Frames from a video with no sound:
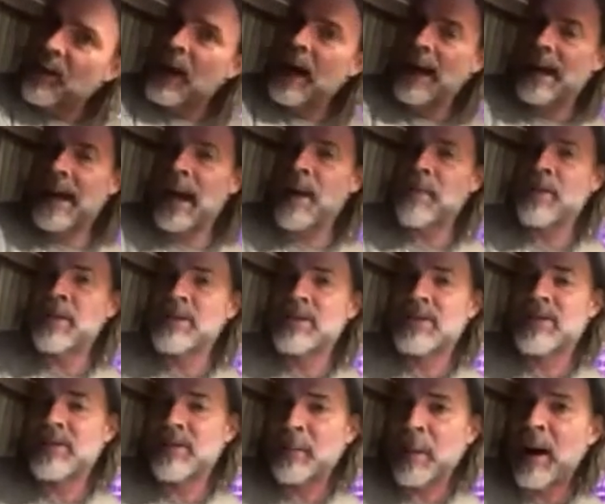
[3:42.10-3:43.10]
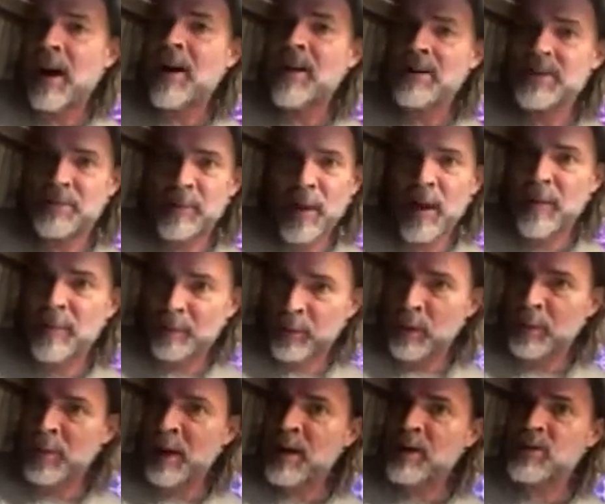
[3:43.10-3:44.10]
Cameron's parents took
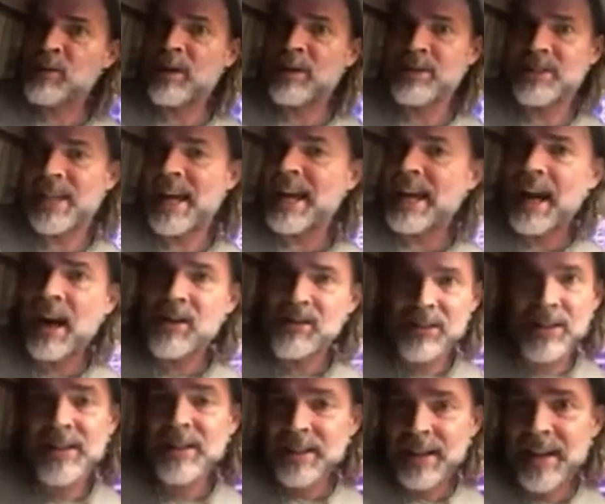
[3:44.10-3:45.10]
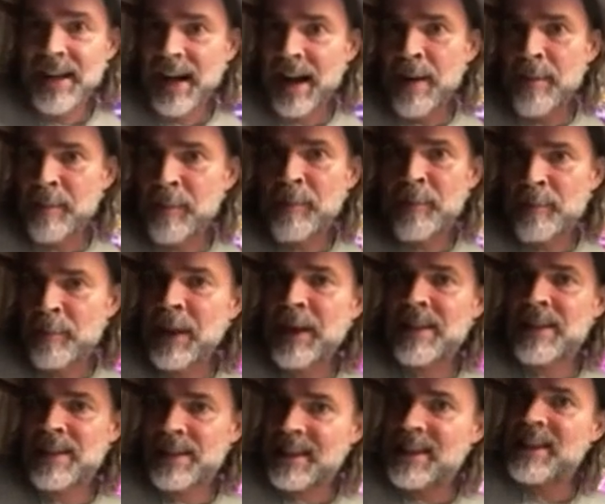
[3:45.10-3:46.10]
me out to a steakhouse, and I had a big,
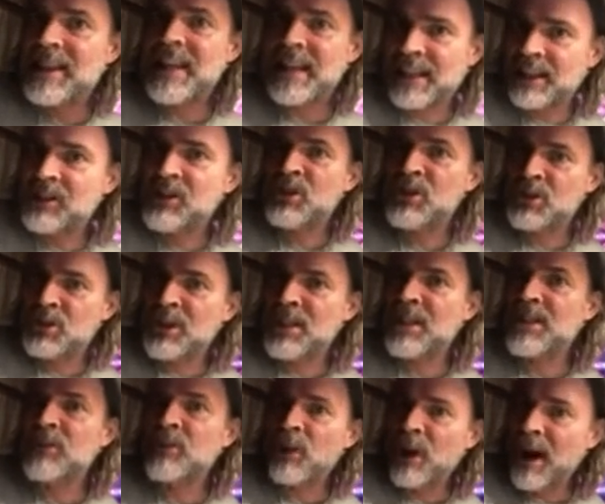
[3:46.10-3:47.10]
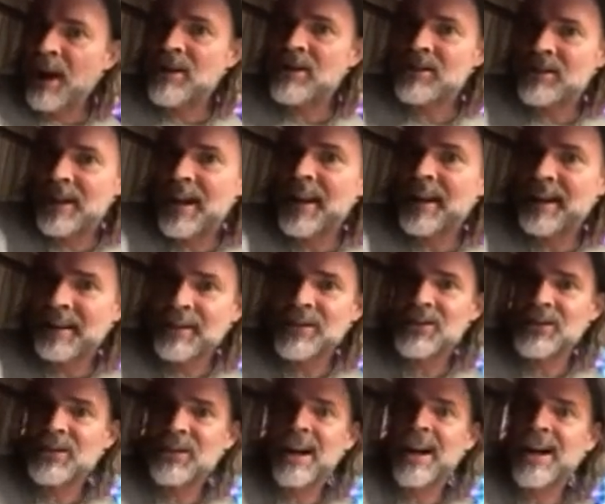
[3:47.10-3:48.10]
thick, juicy, rare steak. It was
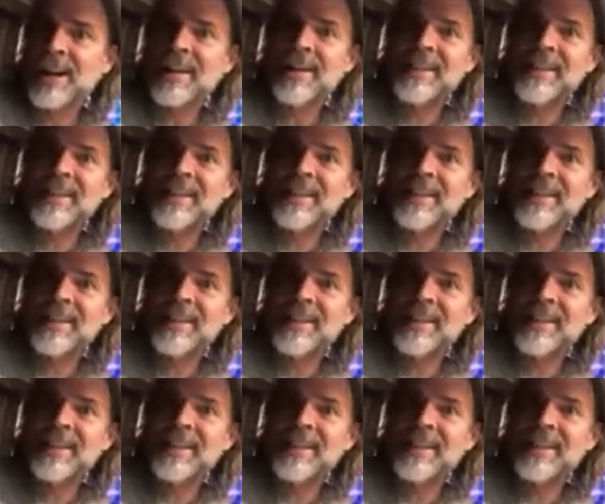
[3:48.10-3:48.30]
great.